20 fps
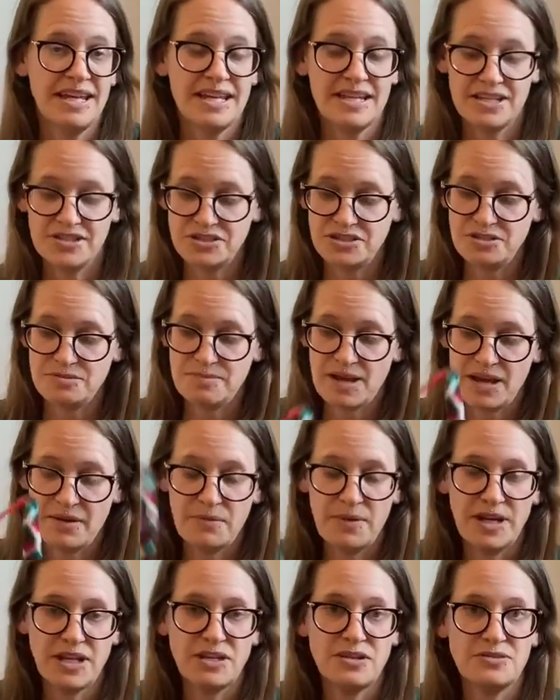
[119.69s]
is you might
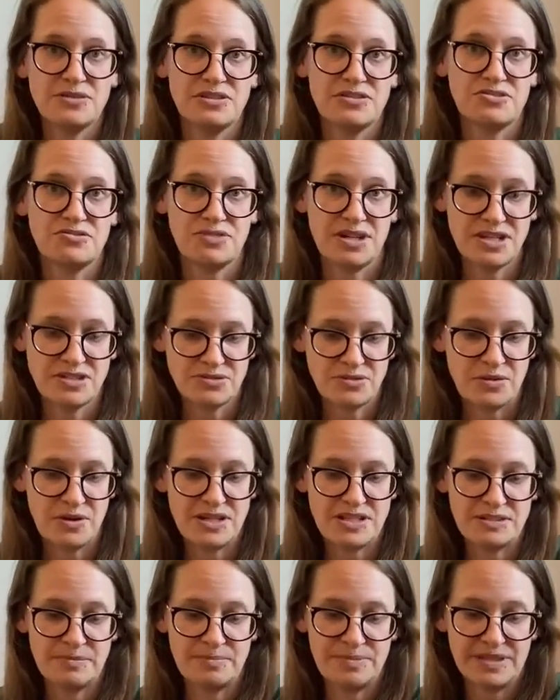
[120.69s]
want to use a string toy
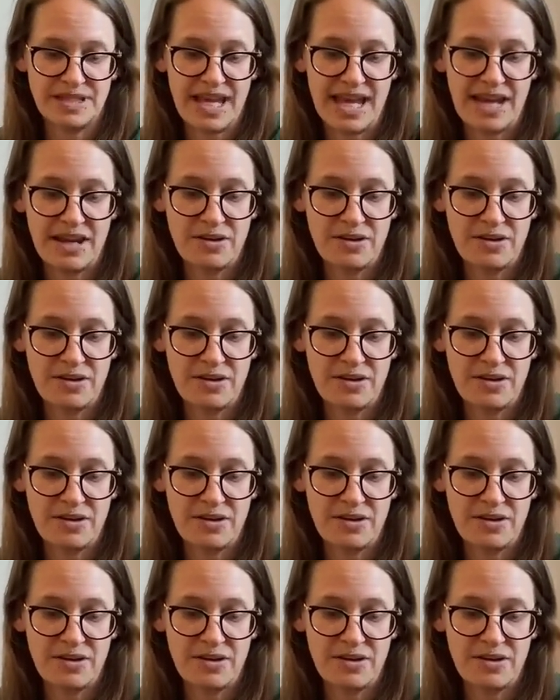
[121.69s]
to play